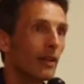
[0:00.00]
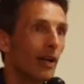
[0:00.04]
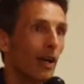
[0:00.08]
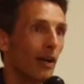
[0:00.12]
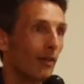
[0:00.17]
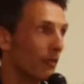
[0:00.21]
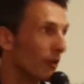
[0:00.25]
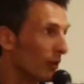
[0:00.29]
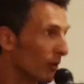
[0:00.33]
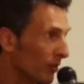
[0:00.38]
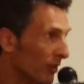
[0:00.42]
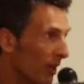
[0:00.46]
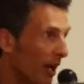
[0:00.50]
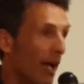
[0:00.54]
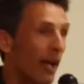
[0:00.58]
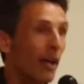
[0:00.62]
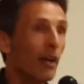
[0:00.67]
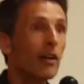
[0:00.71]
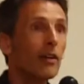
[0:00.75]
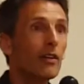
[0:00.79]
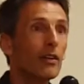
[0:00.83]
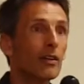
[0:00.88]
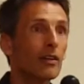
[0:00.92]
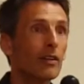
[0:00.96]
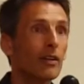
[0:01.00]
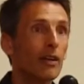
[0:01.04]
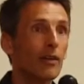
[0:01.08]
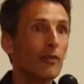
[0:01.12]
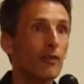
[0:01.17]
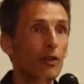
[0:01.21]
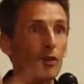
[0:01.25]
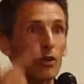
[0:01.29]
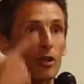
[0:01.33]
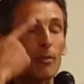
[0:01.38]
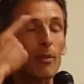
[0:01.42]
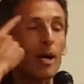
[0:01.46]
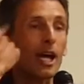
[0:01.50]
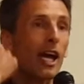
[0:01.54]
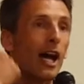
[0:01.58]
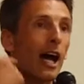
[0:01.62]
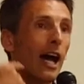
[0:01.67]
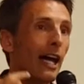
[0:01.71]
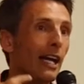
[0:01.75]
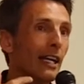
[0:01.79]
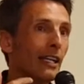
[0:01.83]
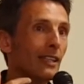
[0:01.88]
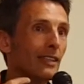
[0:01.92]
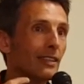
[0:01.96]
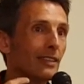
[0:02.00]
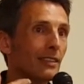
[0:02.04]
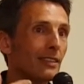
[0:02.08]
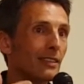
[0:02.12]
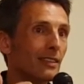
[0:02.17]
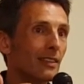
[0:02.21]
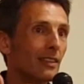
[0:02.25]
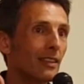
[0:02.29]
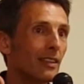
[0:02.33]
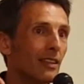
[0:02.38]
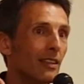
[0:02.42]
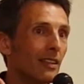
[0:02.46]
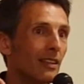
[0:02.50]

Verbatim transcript: I feel tired. I feel it in my eyes.